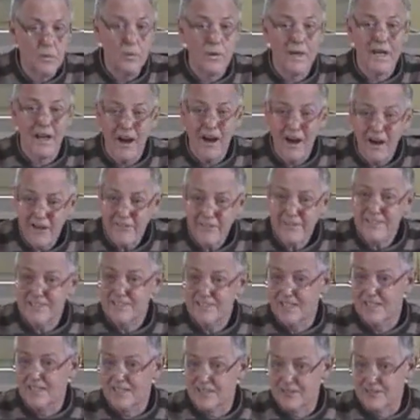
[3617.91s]
We are
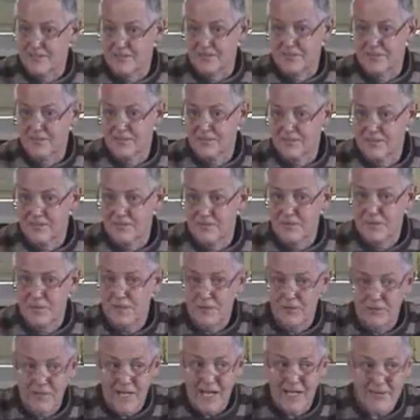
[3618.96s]
intelligent.
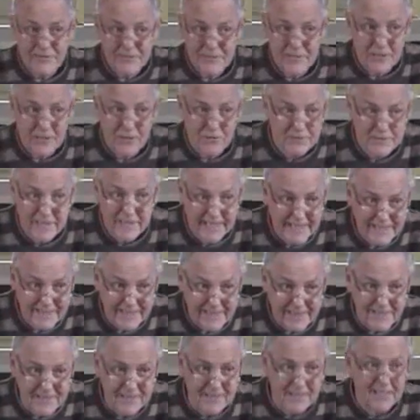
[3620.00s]
We don't have to go and
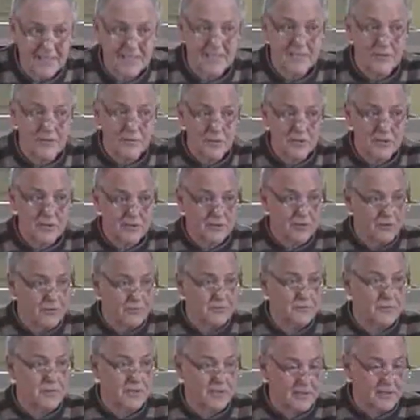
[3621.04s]
get it. We're
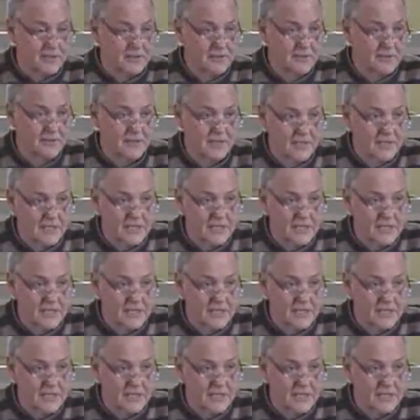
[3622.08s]
stuffed with it.